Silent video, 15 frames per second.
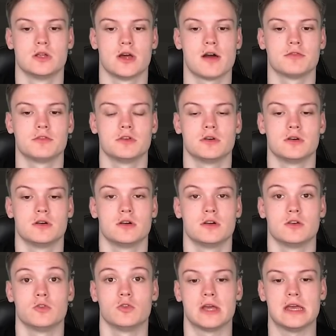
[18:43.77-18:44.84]

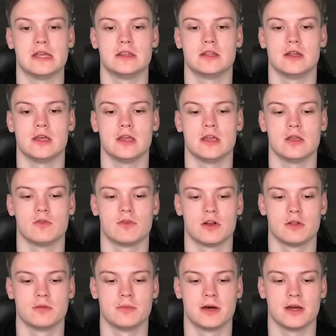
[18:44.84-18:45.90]
After rook a3,
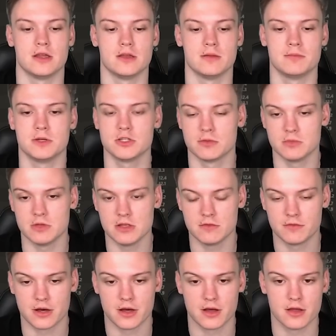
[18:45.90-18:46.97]
followed by bishop
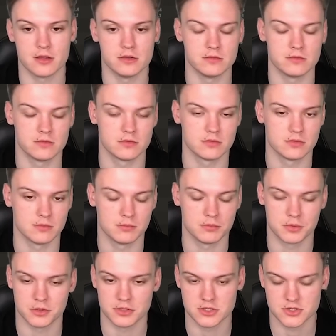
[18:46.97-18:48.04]
d5,
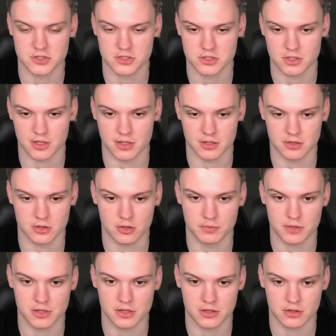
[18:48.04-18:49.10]
pawn is just
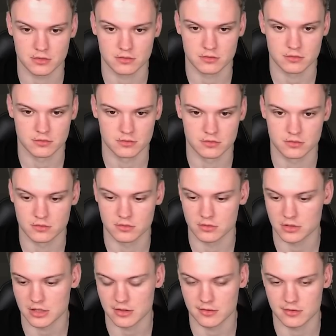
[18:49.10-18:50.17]
dropping.
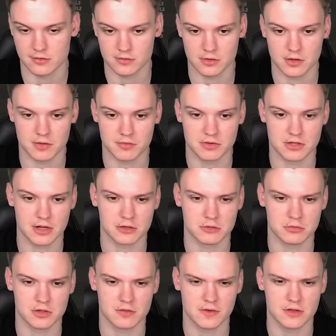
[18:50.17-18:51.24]
It's not even trying to
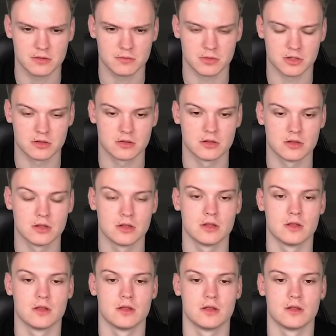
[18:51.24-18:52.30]
defend, but
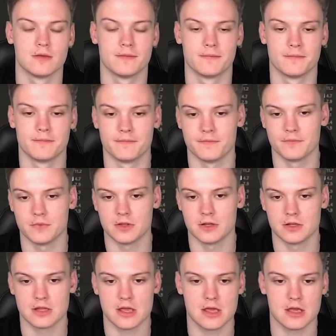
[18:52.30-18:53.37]

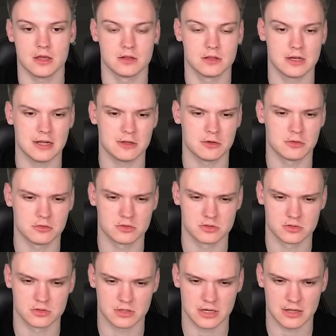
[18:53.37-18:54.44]
gonna take, trade
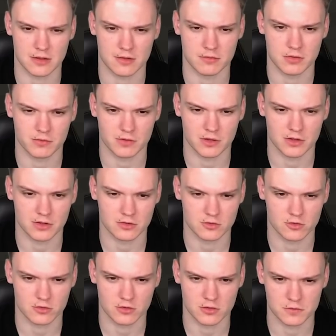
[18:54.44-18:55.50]
rooks, trade everything,
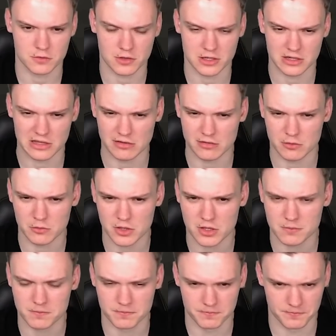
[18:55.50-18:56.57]
just go for like easy
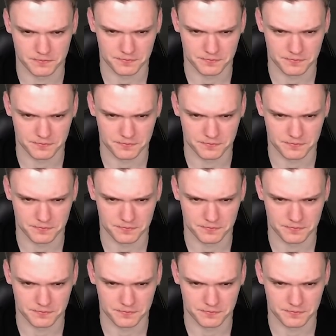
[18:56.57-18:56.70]
win.